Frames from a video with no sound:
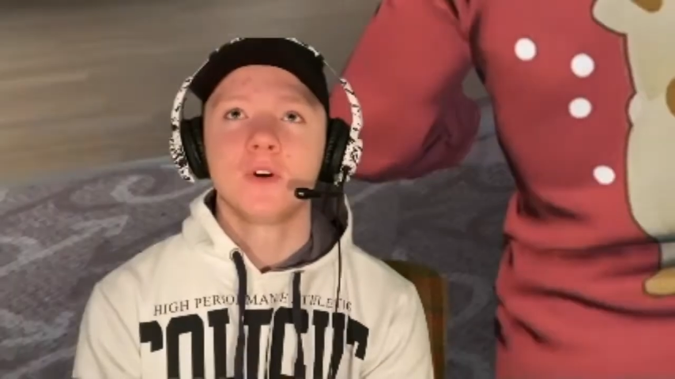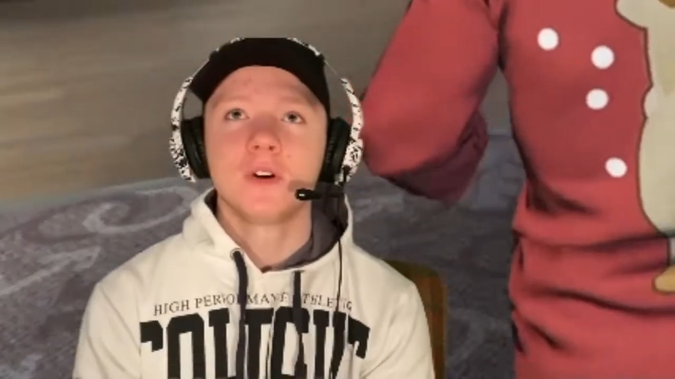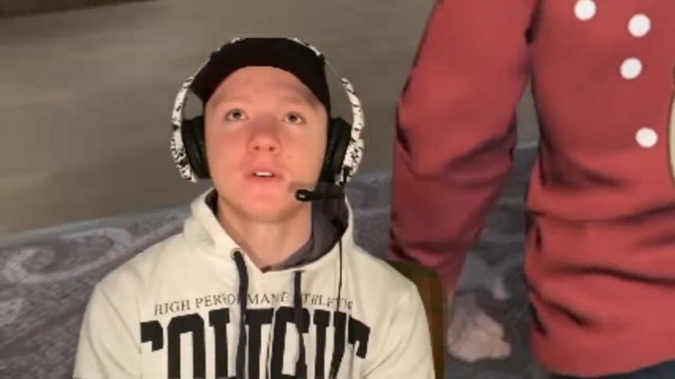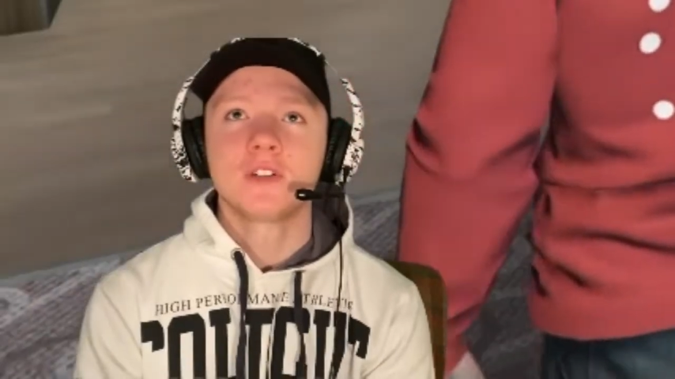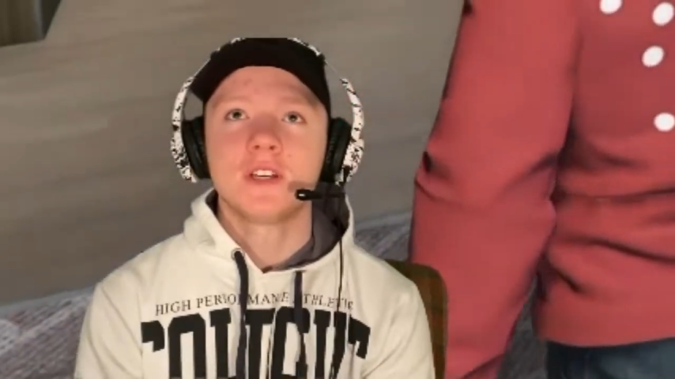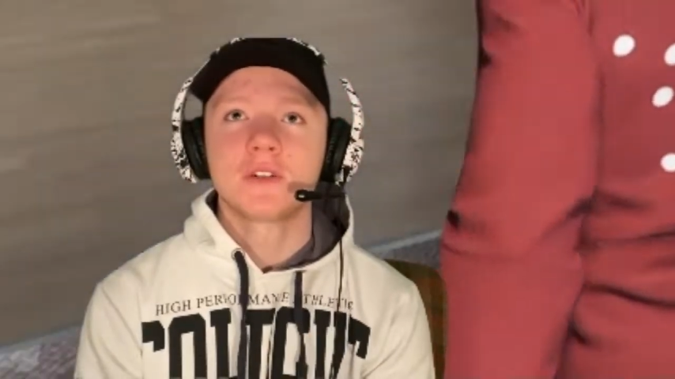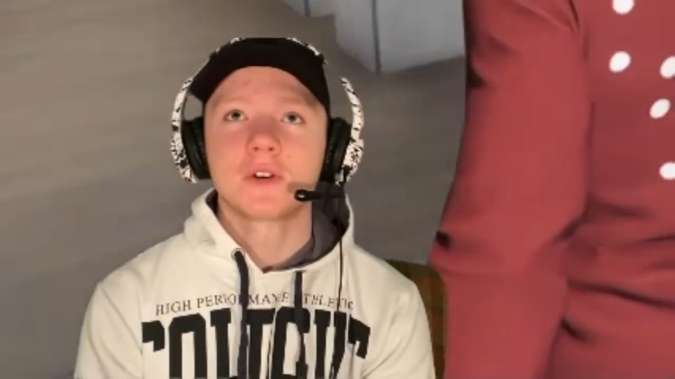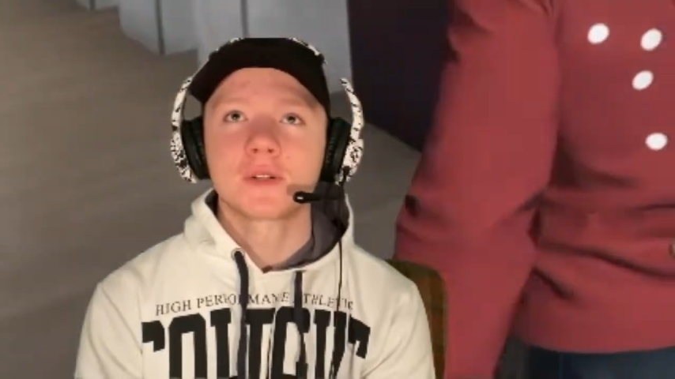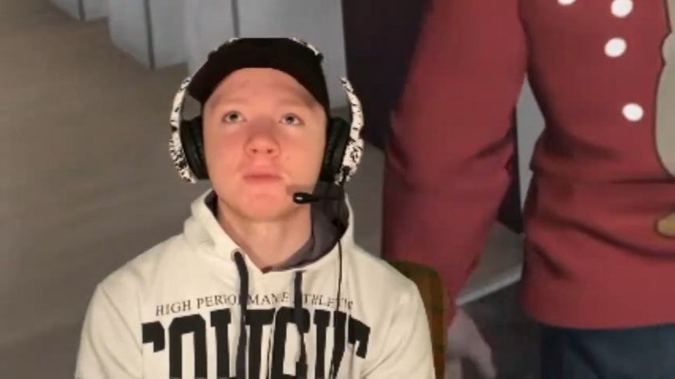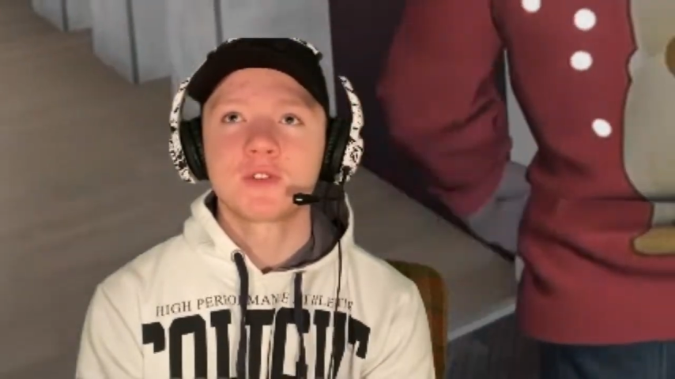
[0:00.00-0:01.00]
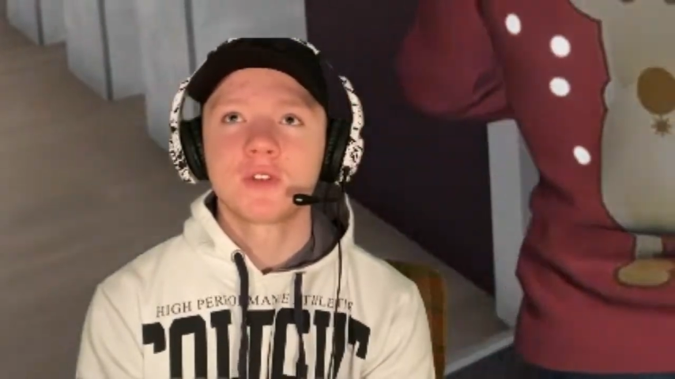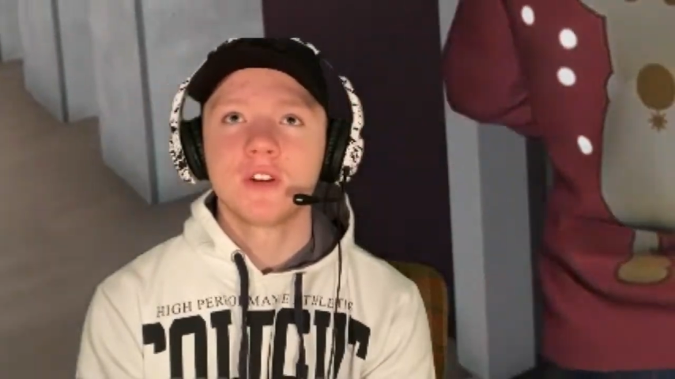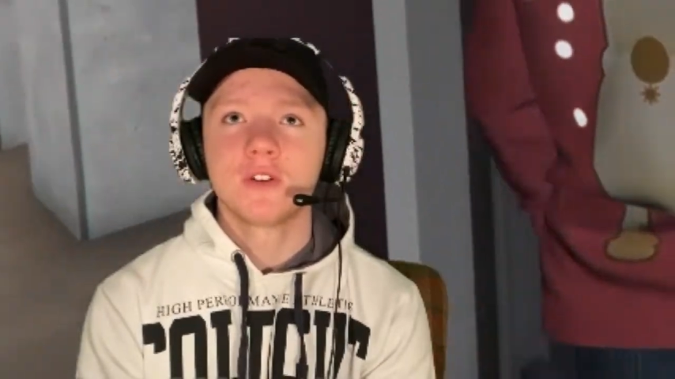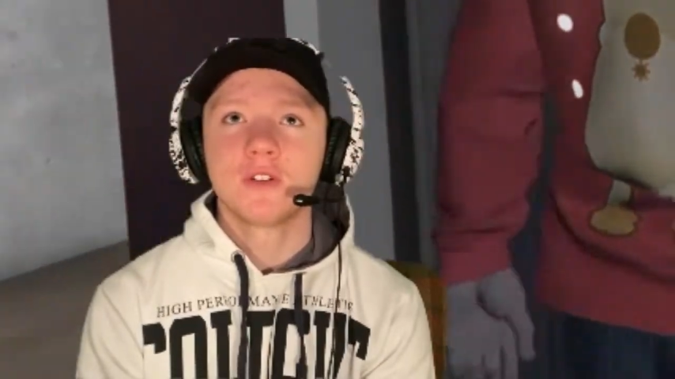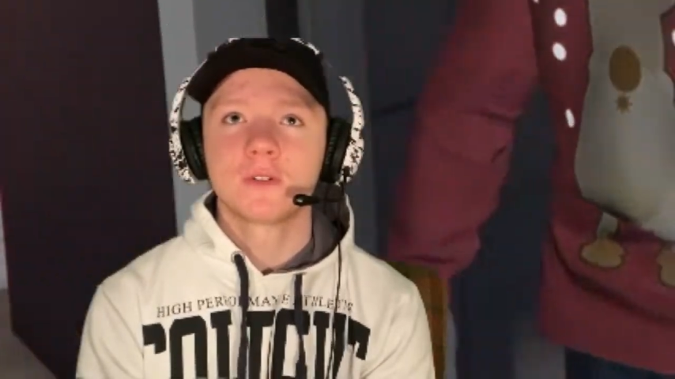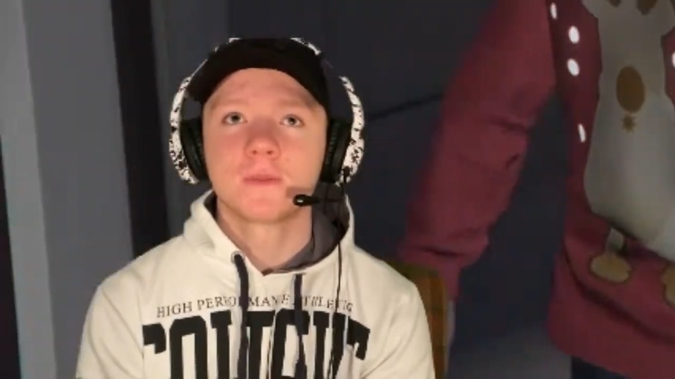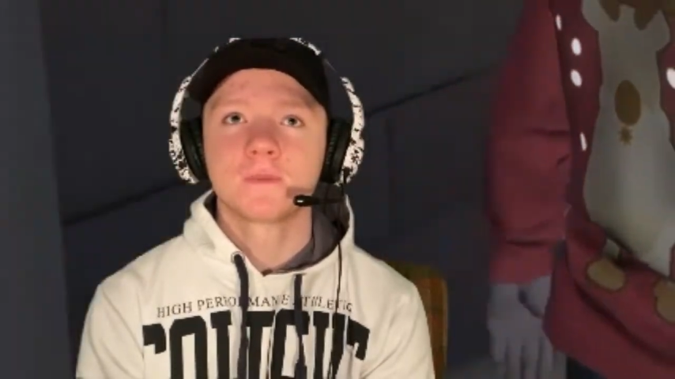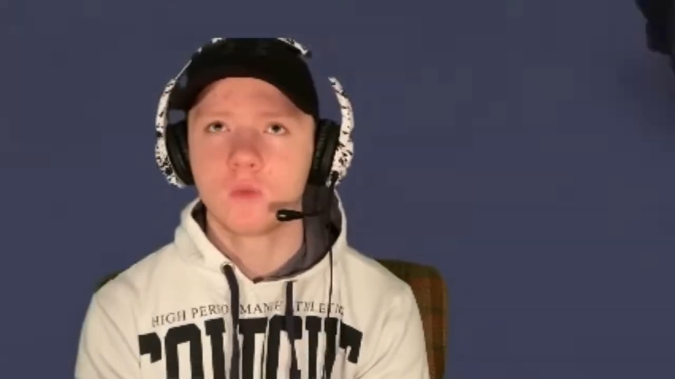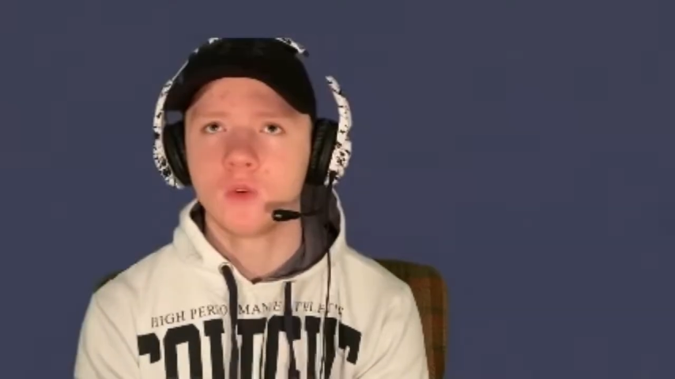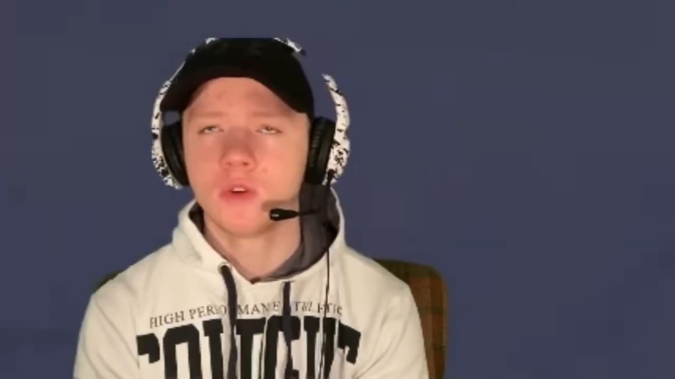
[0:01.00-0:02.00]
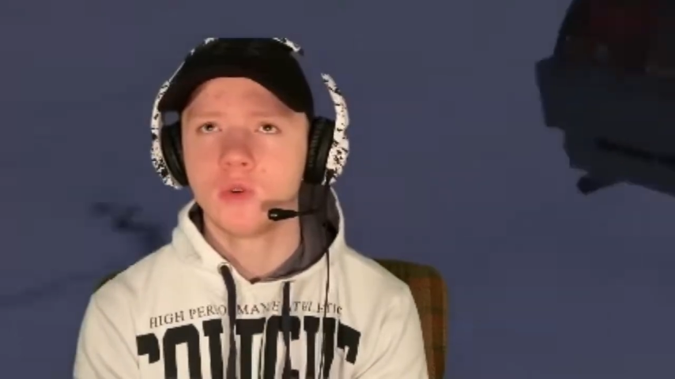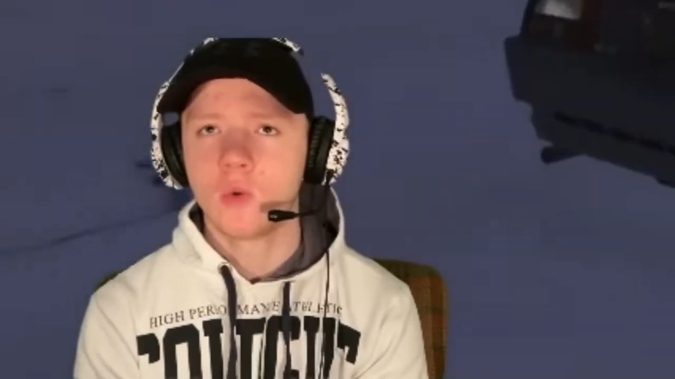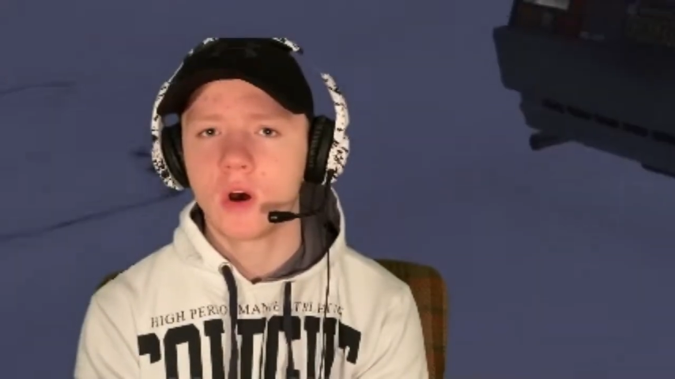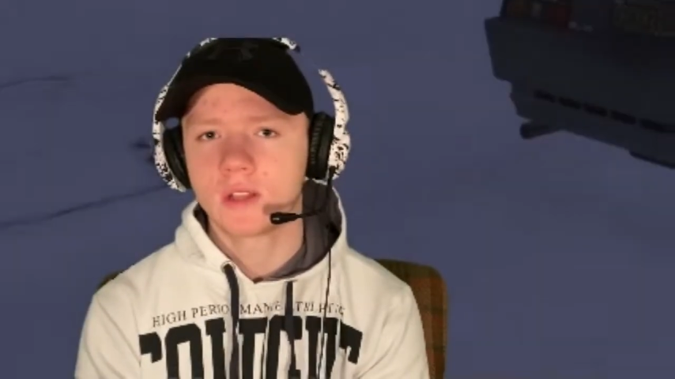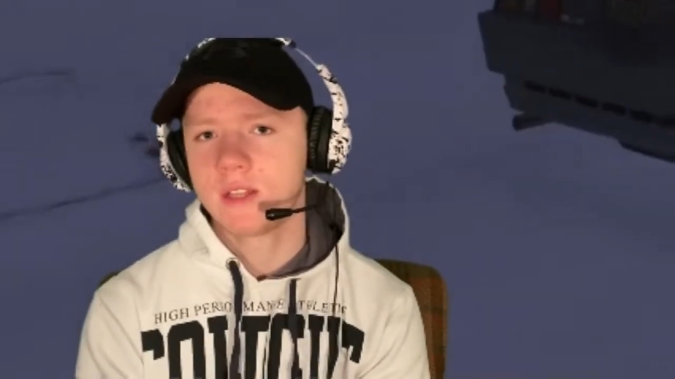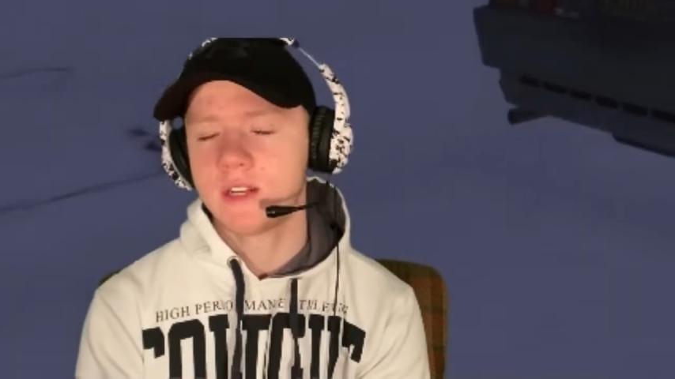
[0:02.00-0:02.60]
We got to see the Christmas tree now. Well, you know what,